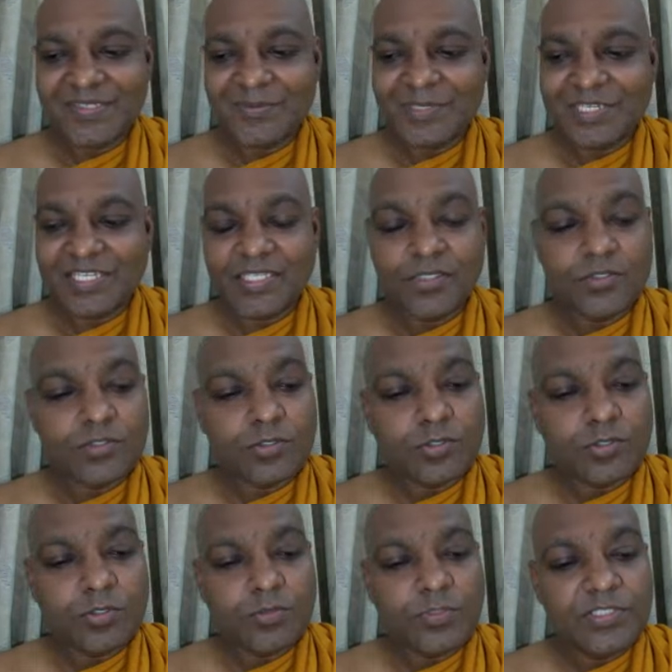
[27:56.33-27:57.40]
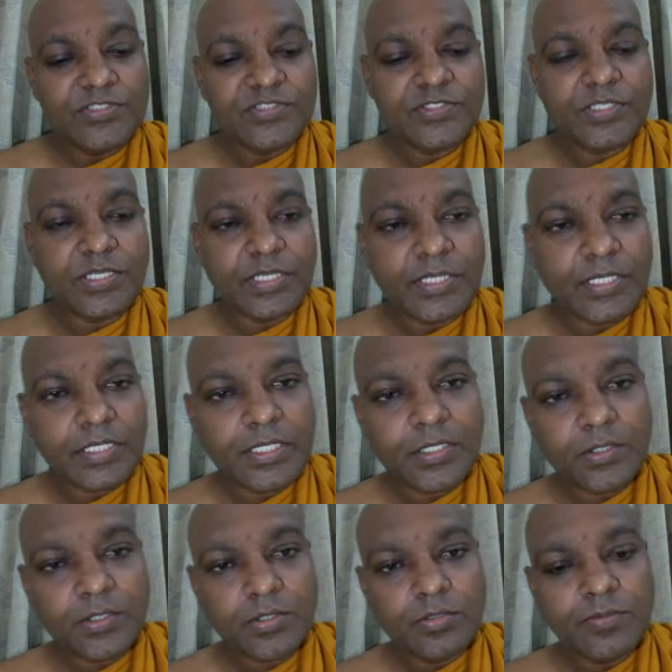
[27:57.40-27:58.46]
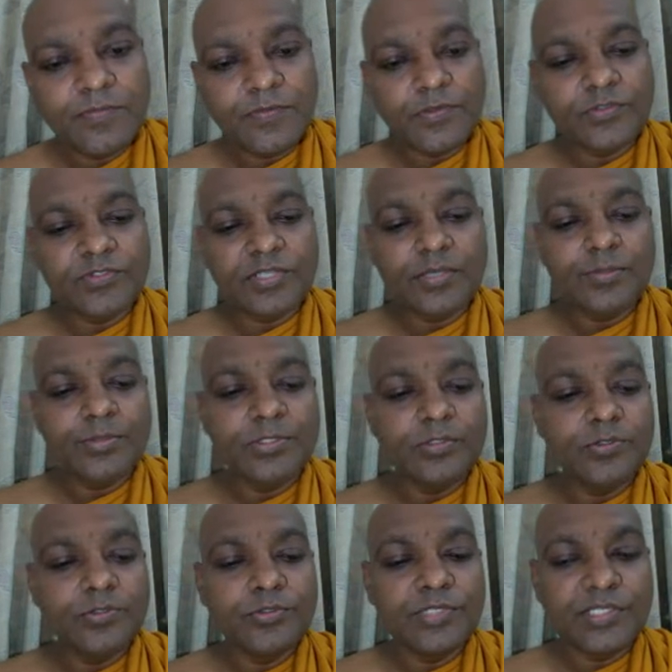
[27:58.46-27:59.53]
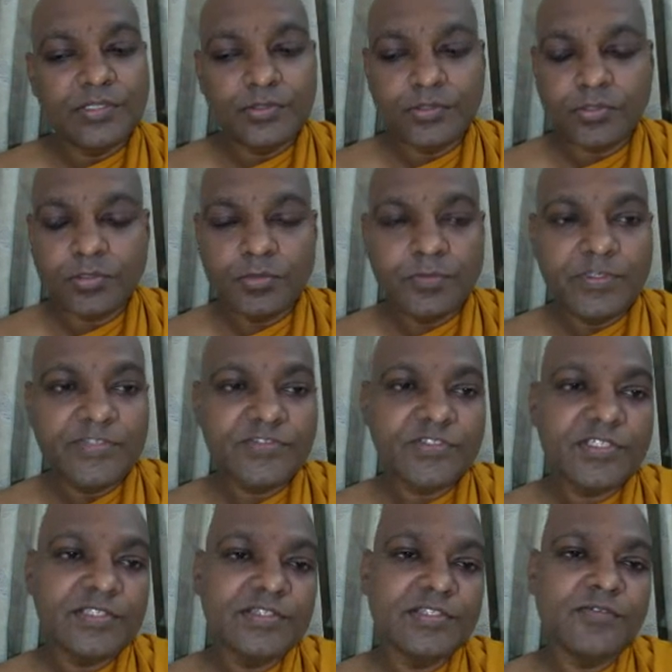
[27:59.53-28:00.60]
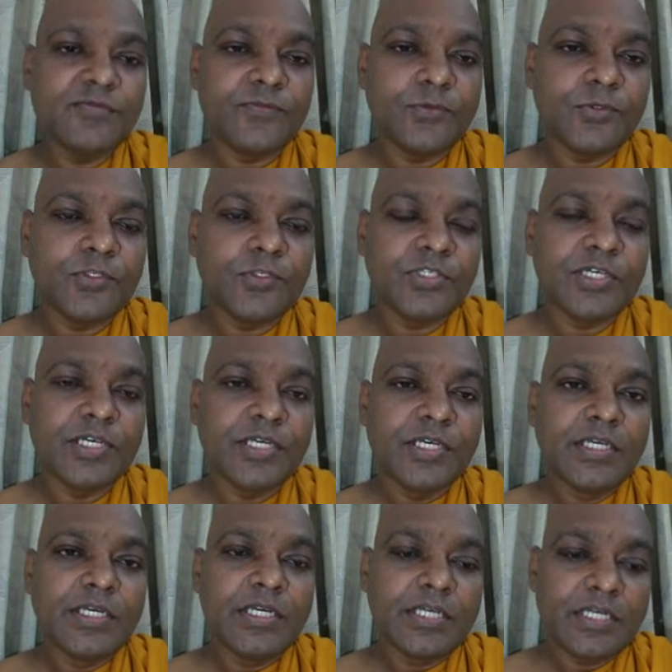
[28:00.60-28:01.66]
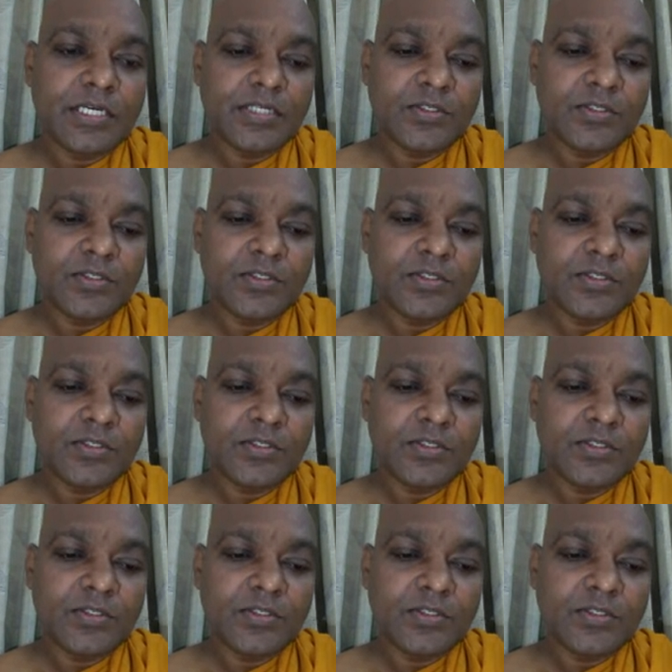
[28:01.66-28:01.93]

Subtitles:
We cannot always for example, you cannot always eat the food you